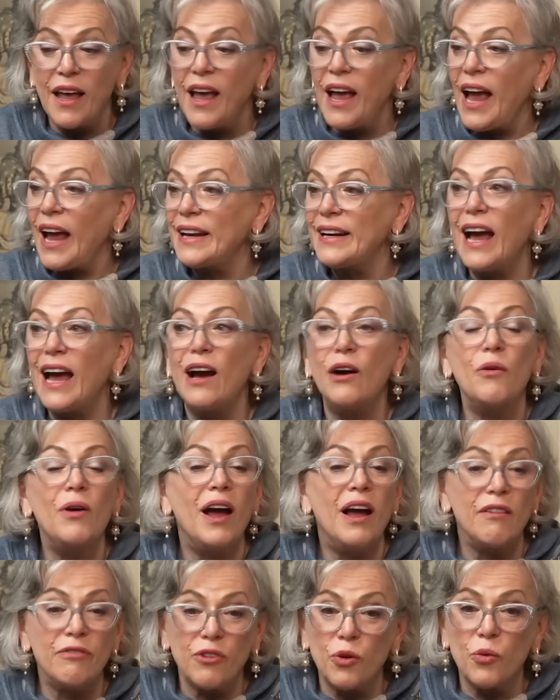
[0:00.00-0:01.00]
And
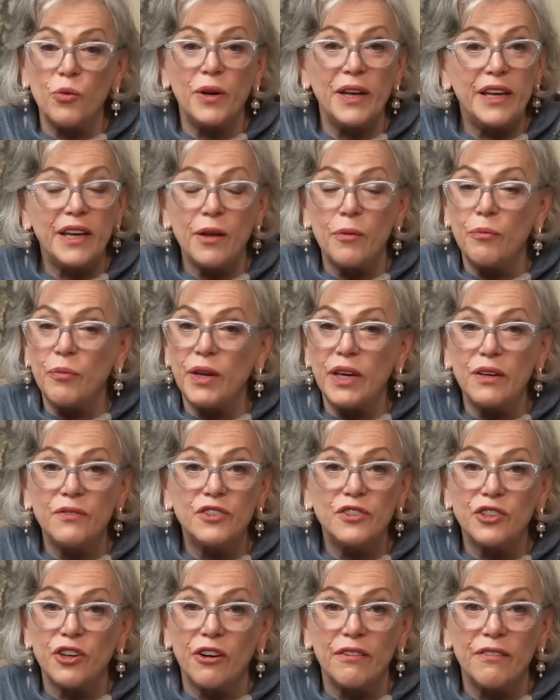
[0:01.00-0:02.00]
however we can be of
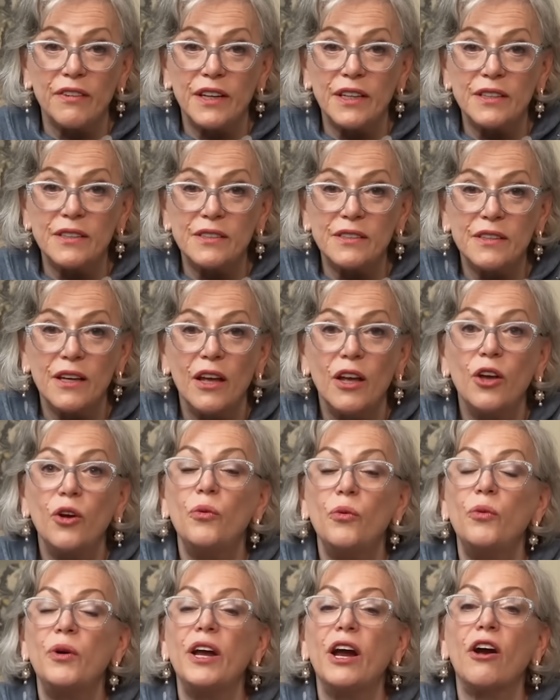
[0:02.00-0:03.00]
service,
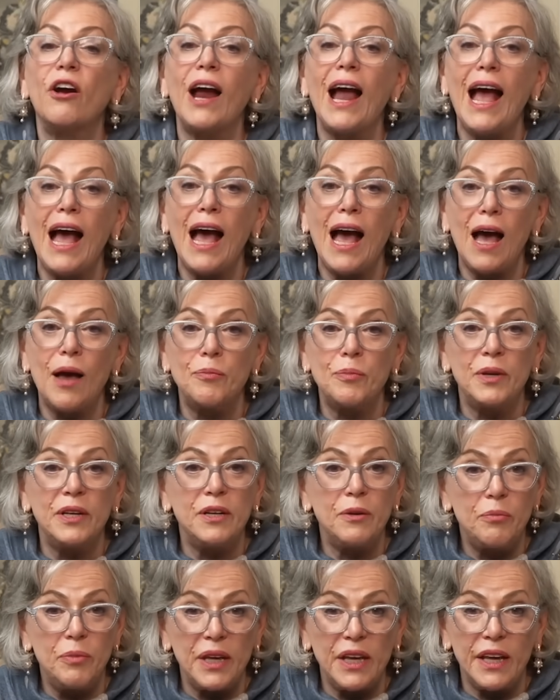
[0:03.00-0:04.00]
we are happy
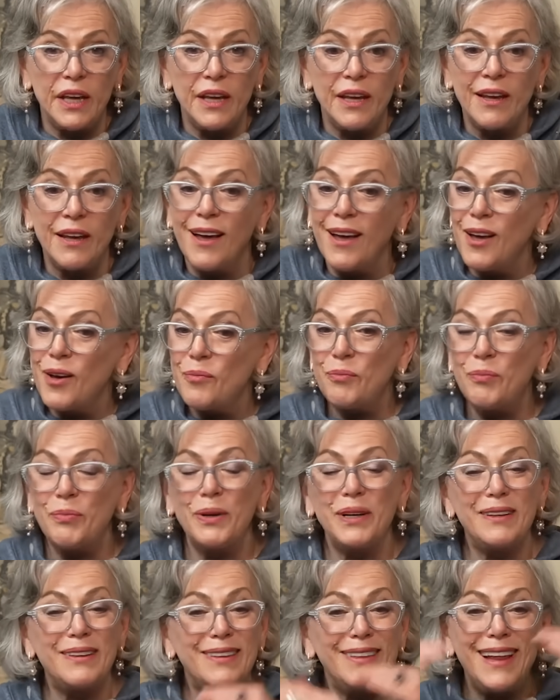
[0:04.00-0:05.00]
to be.
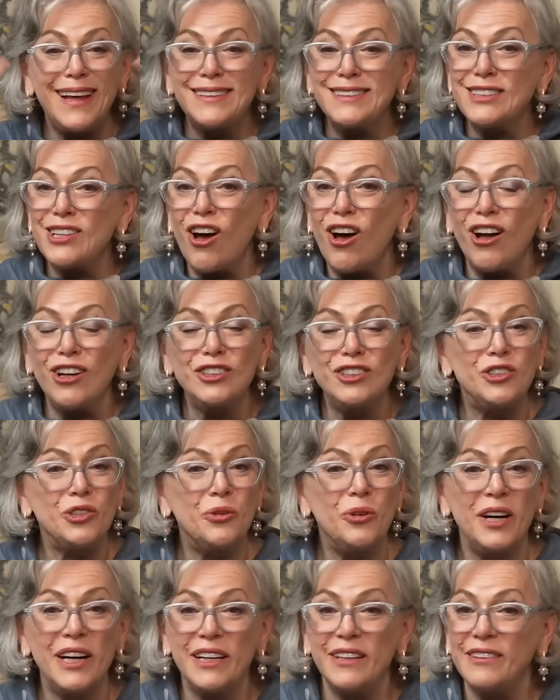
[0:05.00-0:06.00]
But let's all
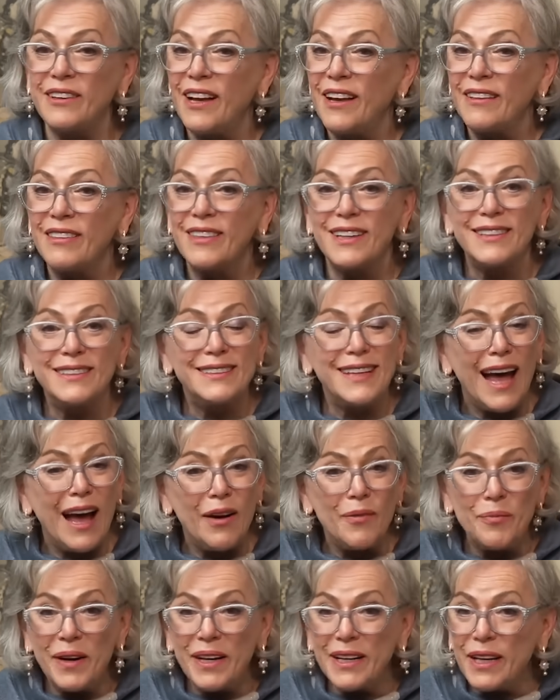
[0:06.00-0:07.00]
join the
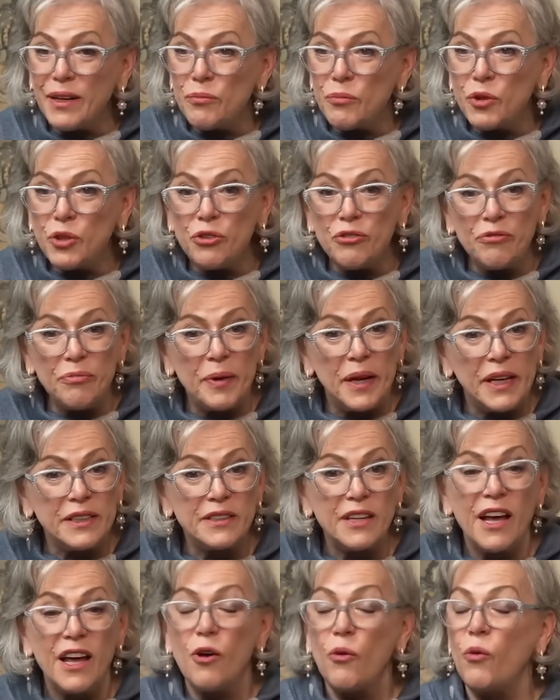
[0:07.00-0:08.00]
sound money movement.
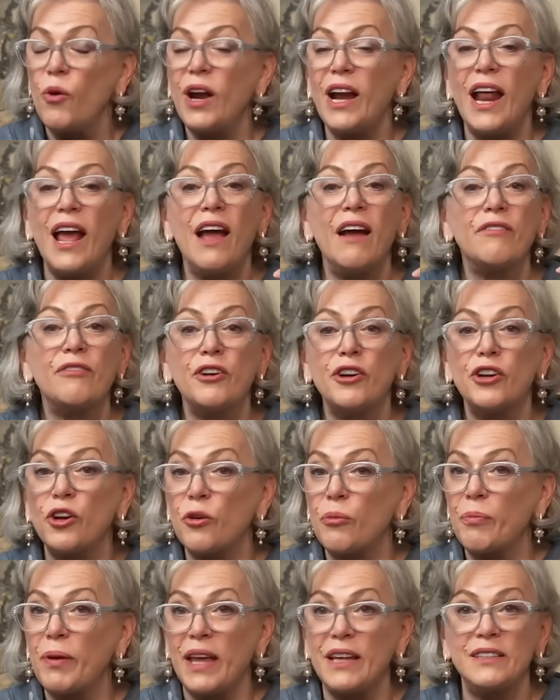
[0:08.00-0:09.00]
Whatever your
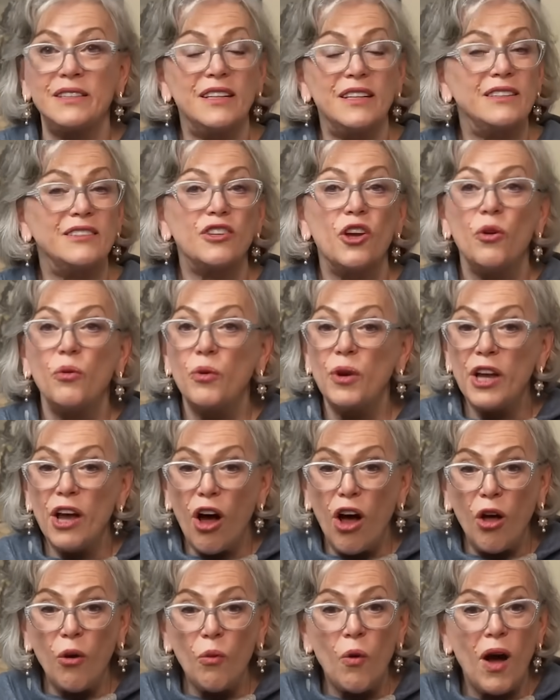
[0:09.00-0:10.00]
bent is, we
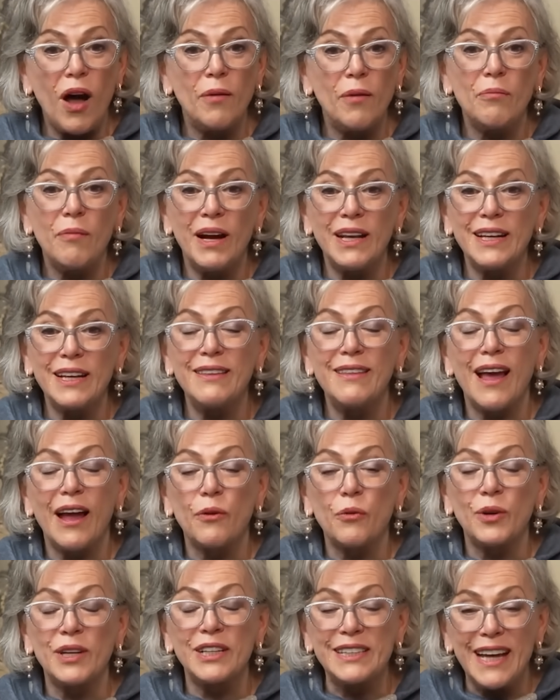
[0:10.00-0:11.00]
all want money
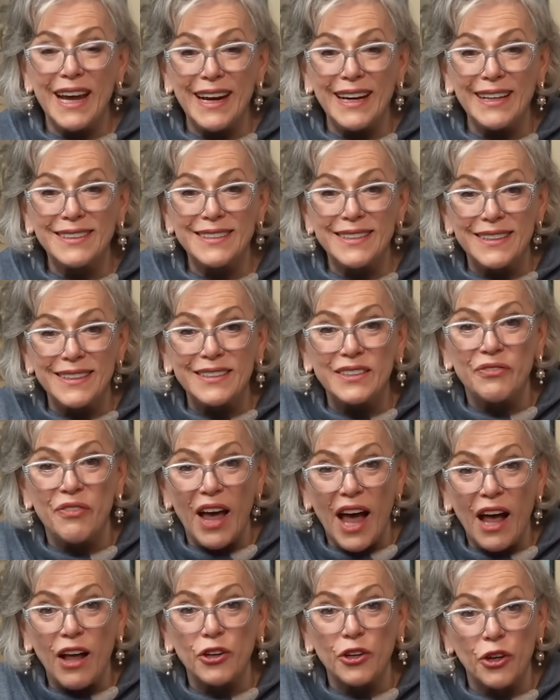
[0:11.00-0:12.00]
that retains its
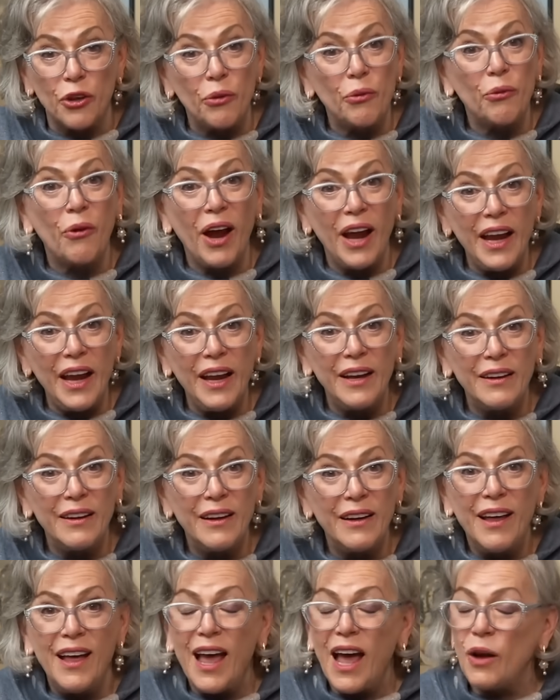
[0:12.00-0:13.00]
value, right?
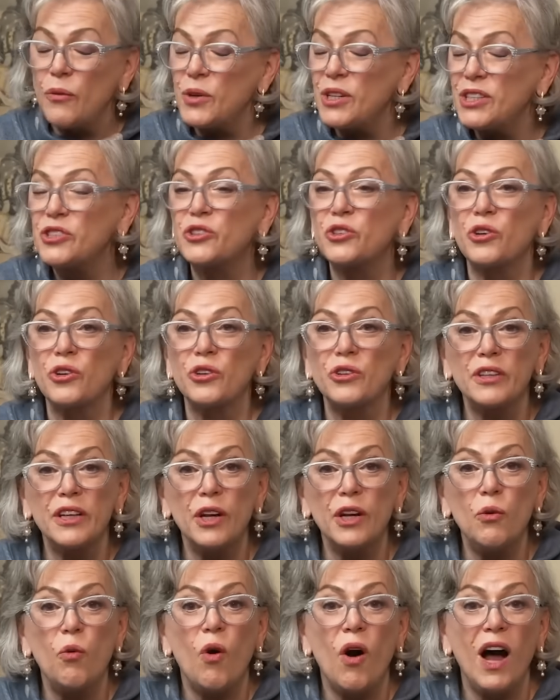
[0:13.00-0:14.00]
And we
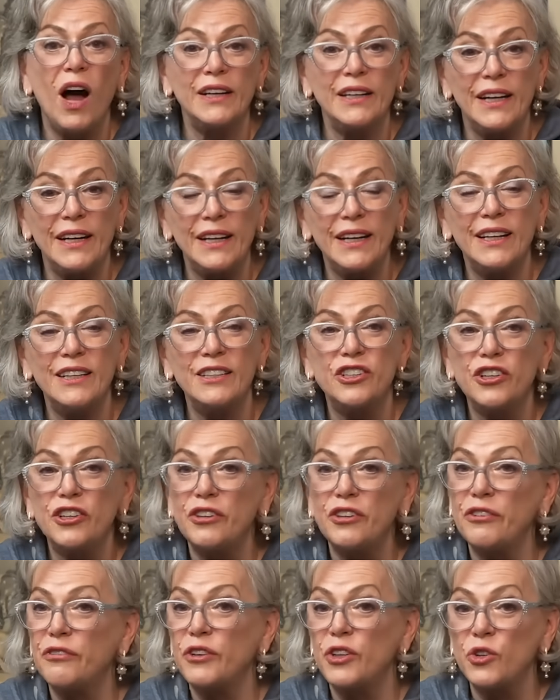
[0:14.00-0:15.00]
certainly want it into
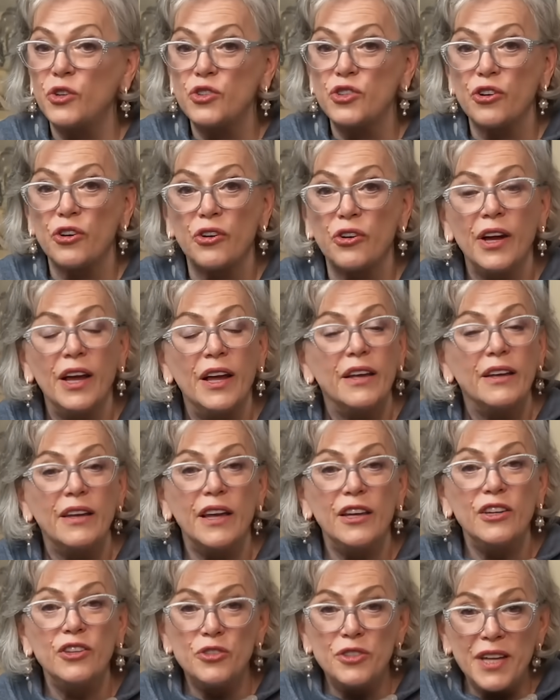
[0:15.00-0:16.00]
the future.
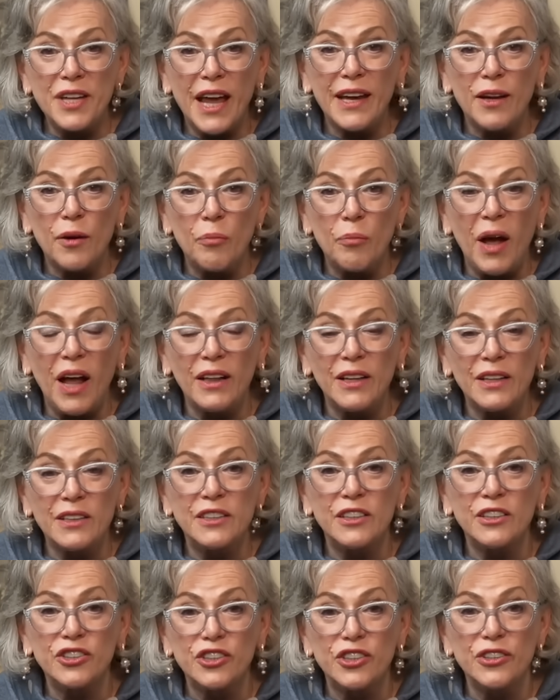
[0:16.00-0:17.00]
Can you take a
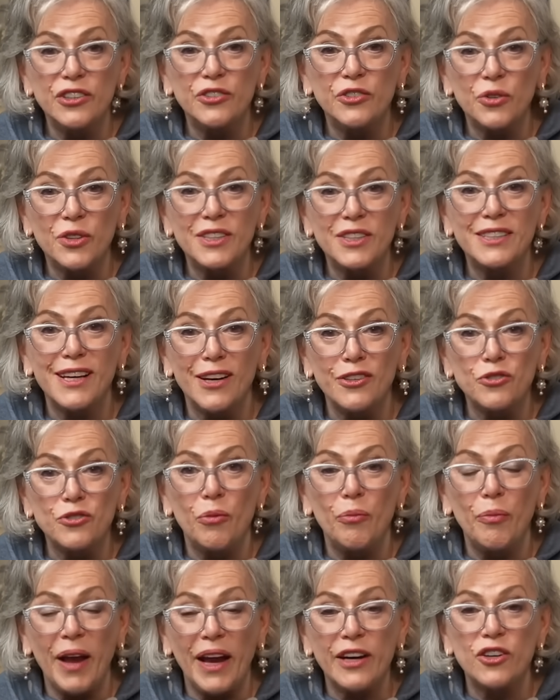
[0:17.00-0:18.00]
politician's or a
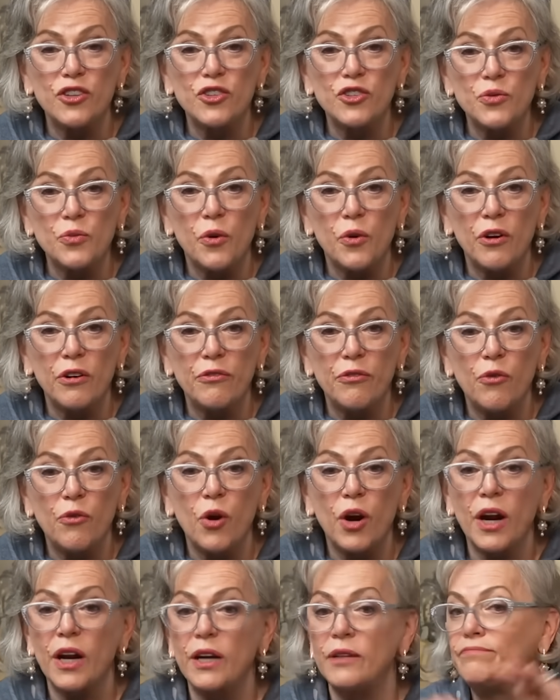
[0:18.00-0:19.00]
central banker's word
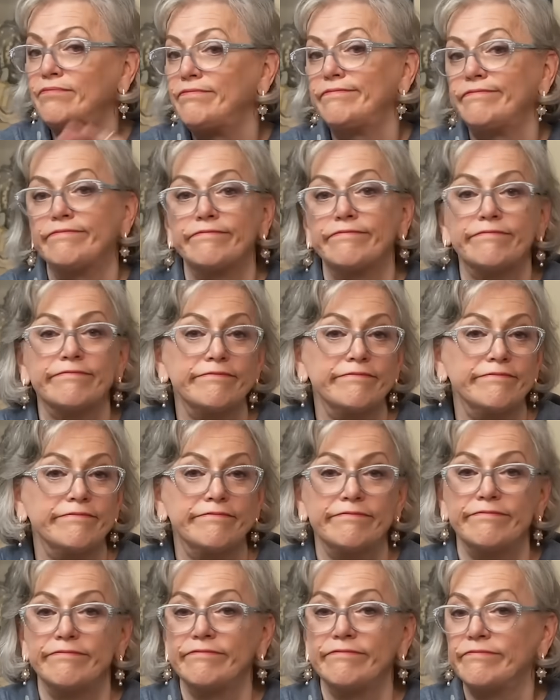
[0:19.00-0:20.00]
for it?
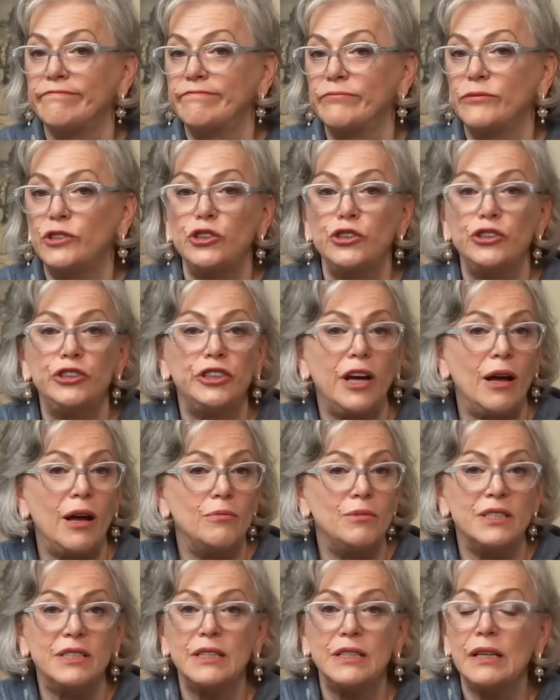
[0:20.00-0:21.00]
Their job
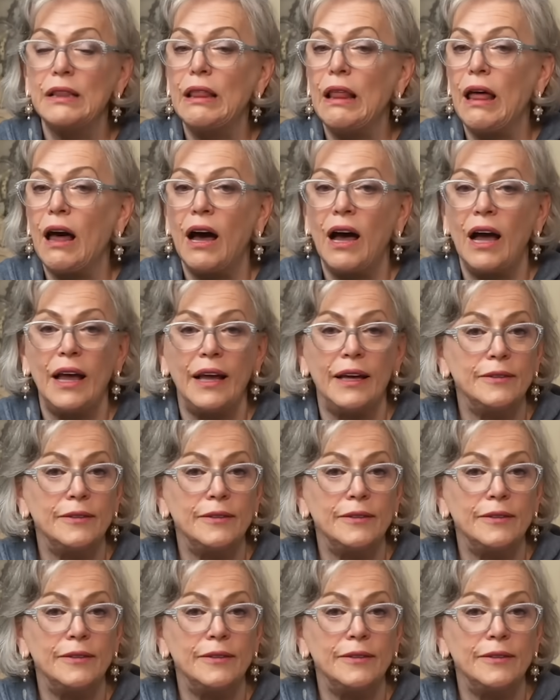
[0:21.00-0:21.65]
is to lie.